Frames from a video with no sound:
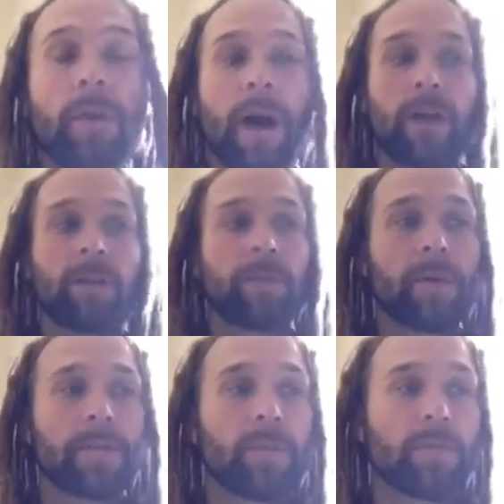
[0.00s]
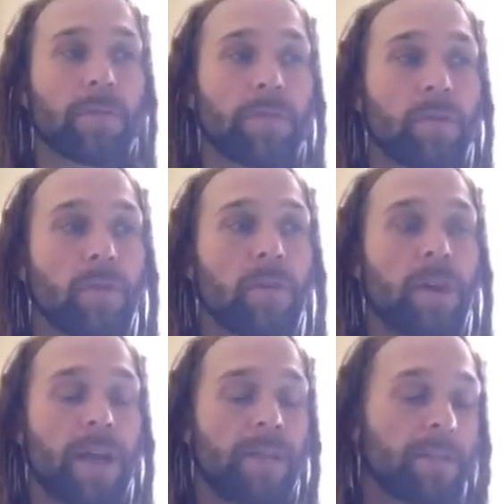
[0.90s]
How could you burn something for fuel
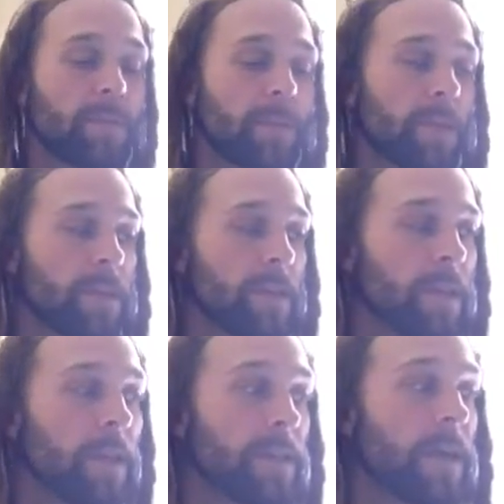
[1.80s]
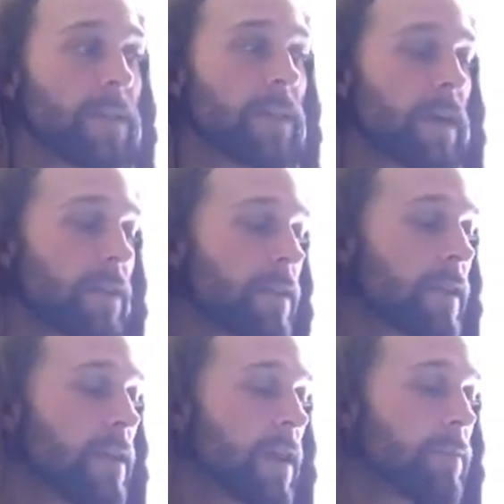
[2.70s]
and have it be non-toxic
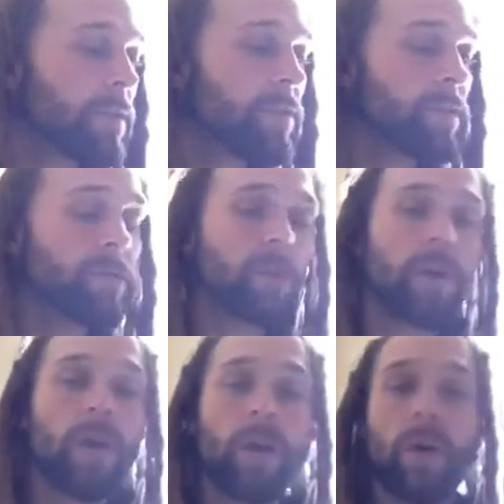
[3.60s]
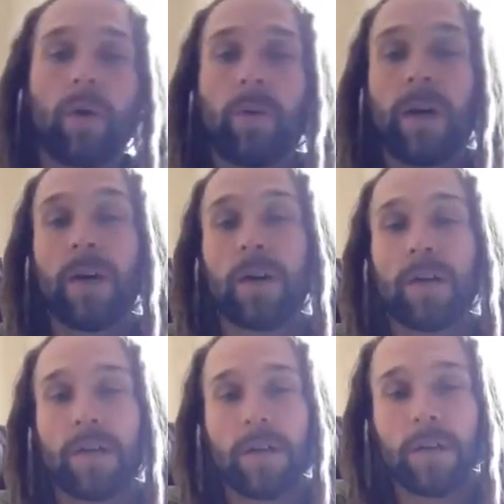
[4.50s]
and non-pollutive?
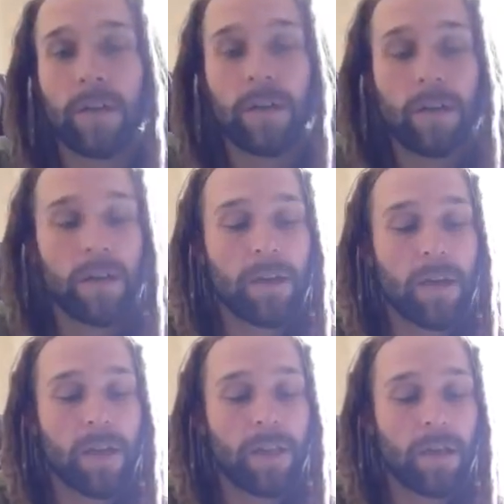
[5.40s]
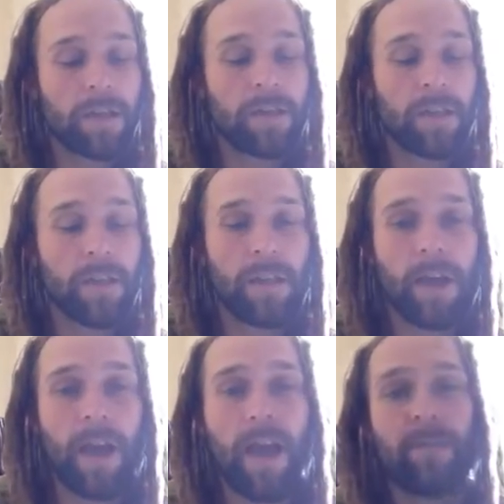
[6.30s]
Well,
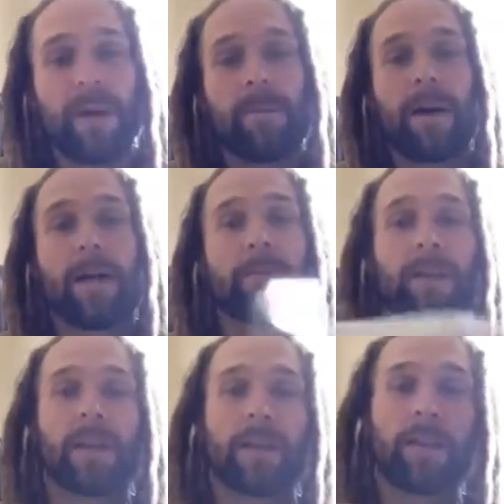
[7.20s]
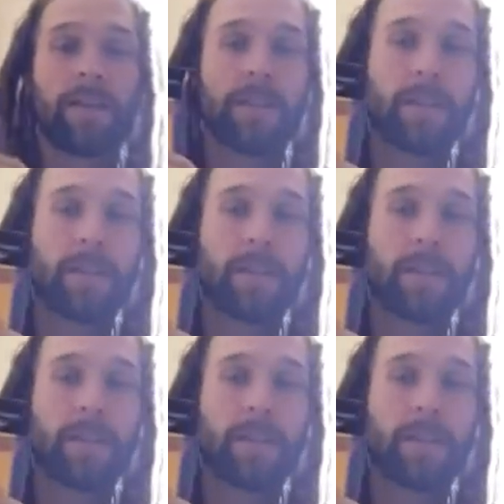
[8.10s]
luckily, I have my Bible handy.